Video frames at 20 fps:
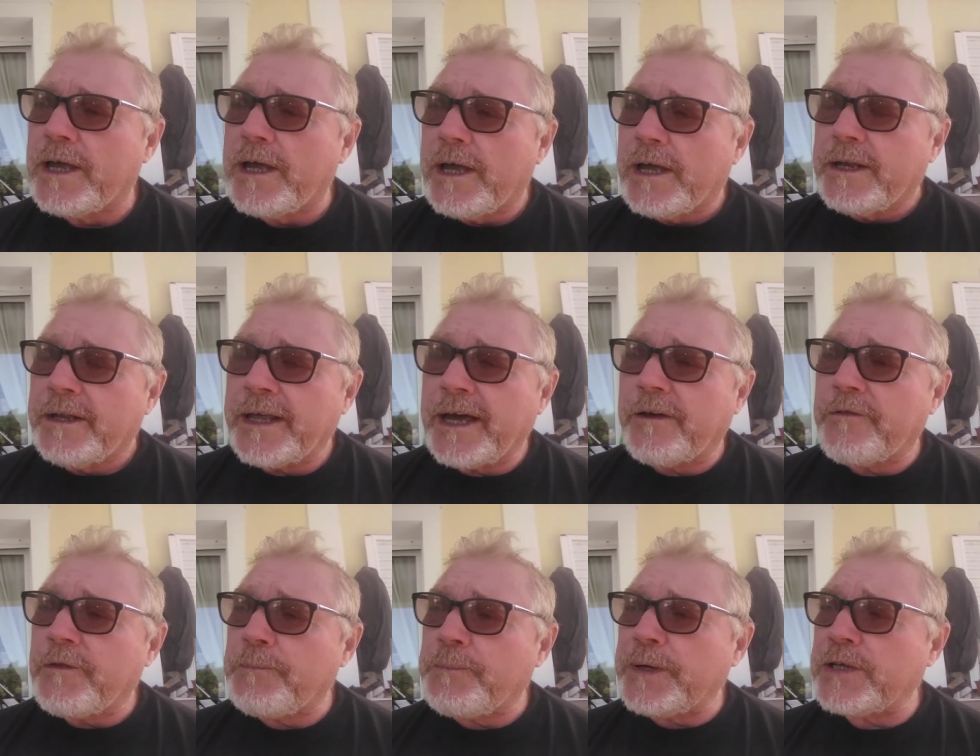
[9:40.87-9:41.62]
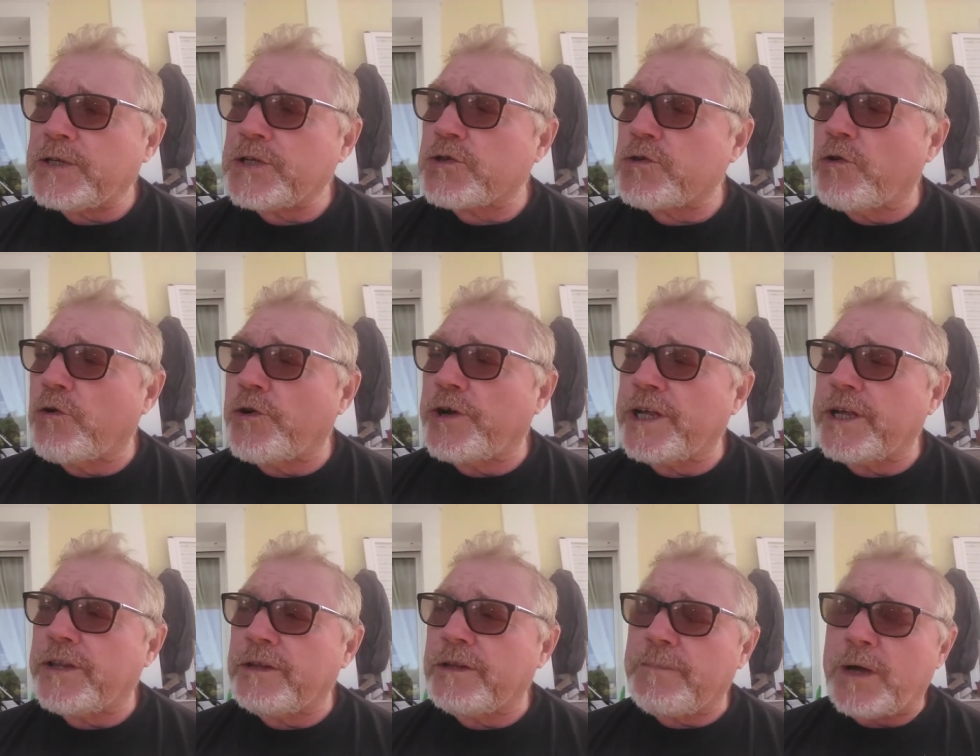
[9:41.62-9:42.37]
Now, the big
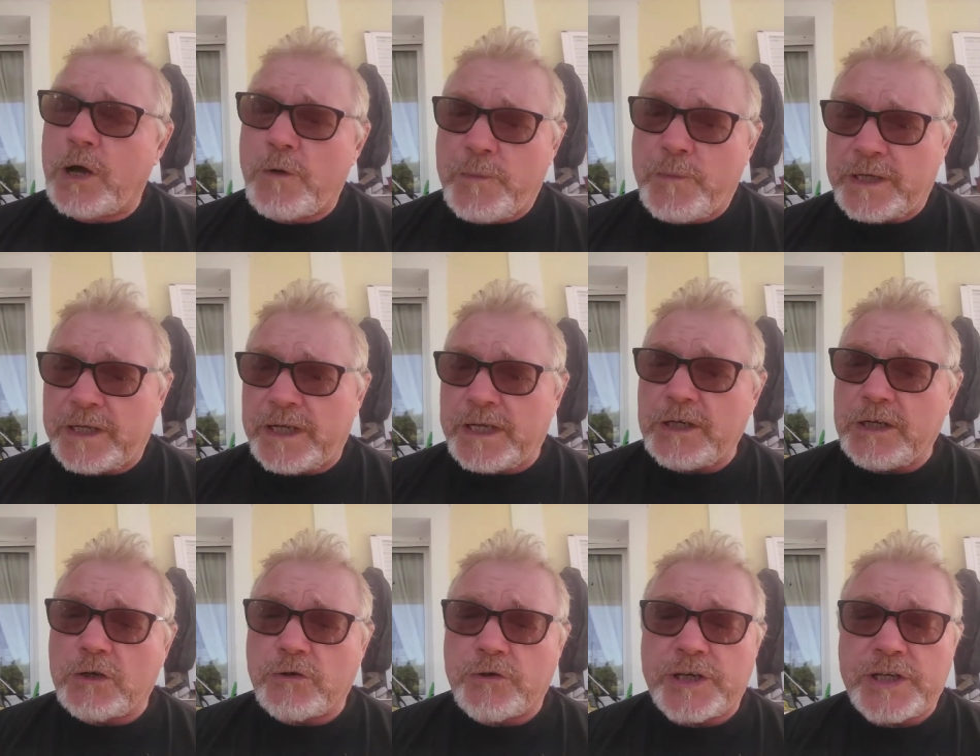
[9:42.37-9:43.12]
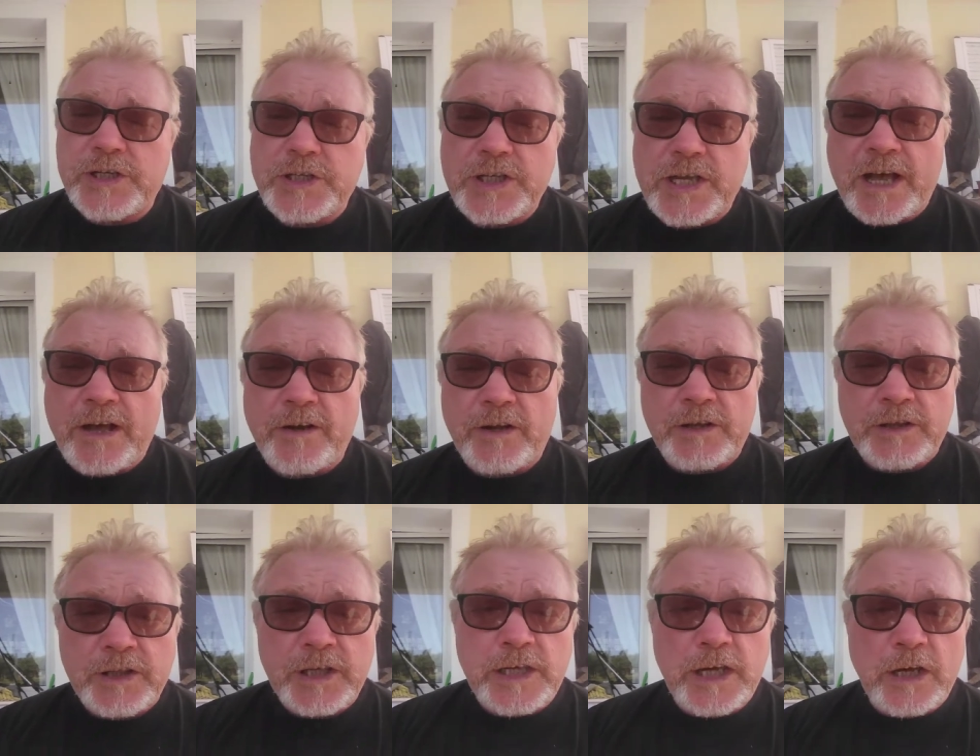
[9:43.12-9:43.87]
story at the moment in Greece, and
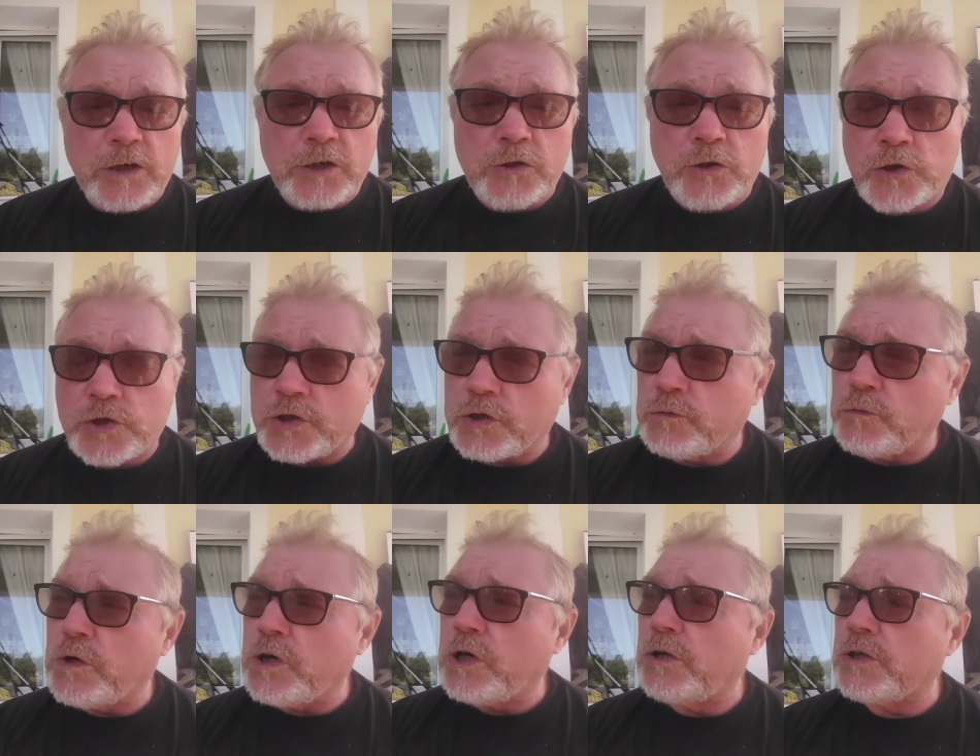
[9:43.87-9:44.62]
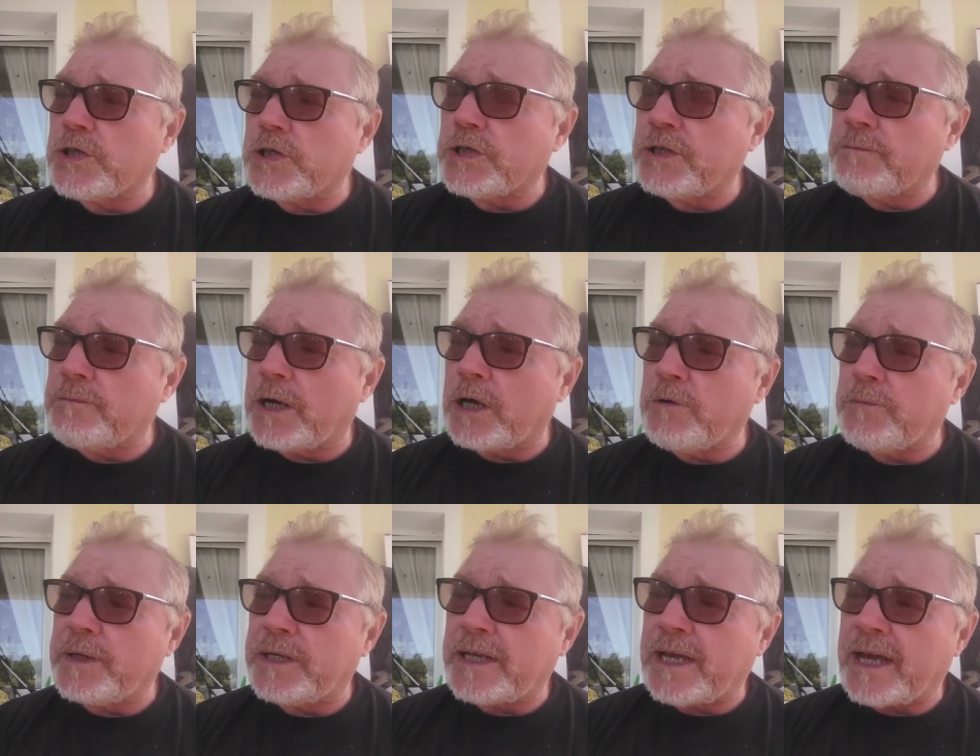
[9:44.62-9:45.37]
I think across the world at the
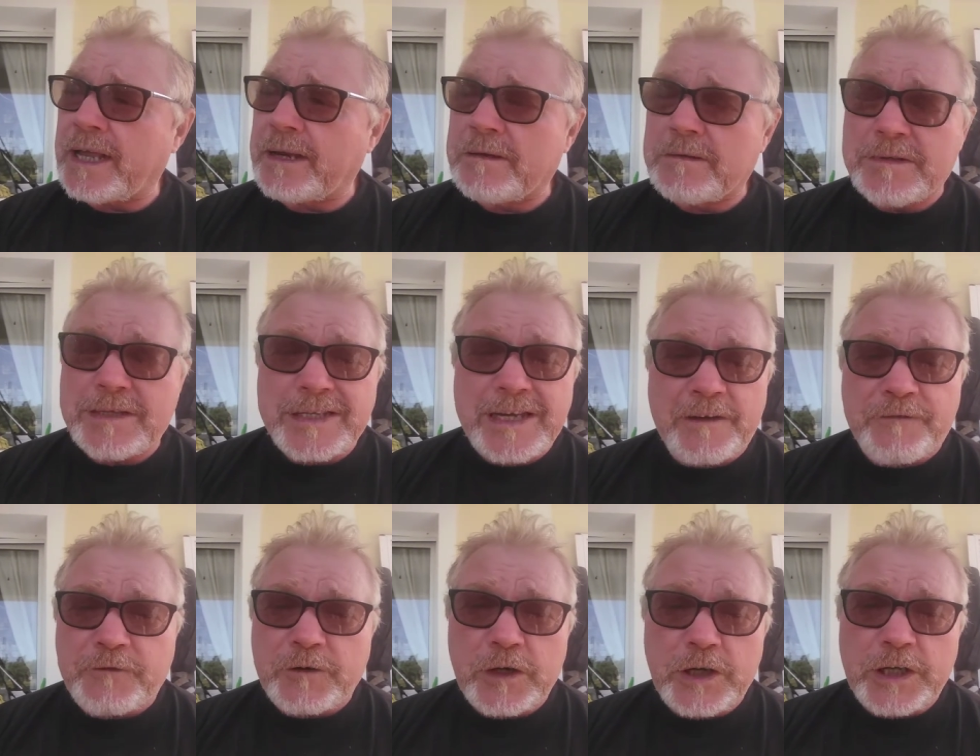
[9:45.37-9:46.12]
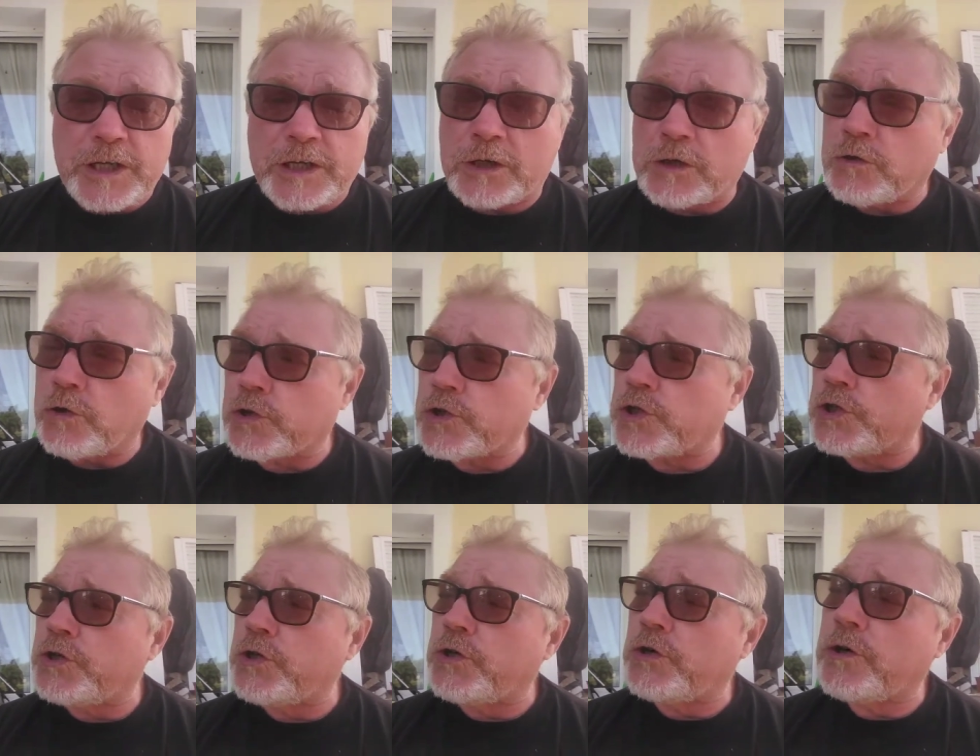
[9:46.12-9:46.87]
moment, and definitely
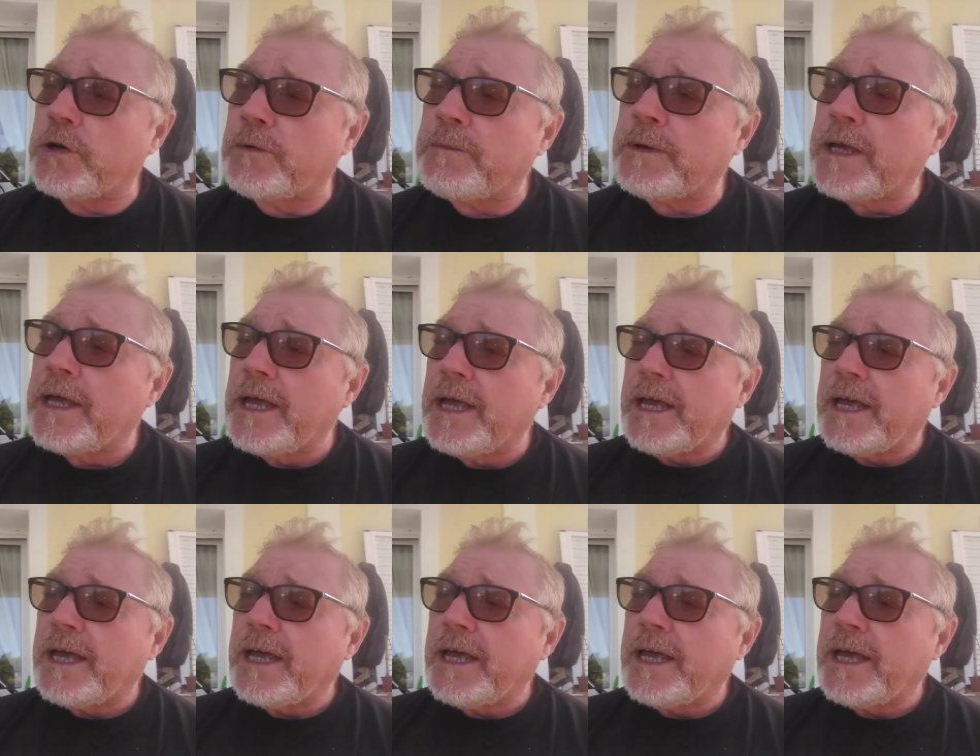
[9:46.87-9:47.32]
across Europe,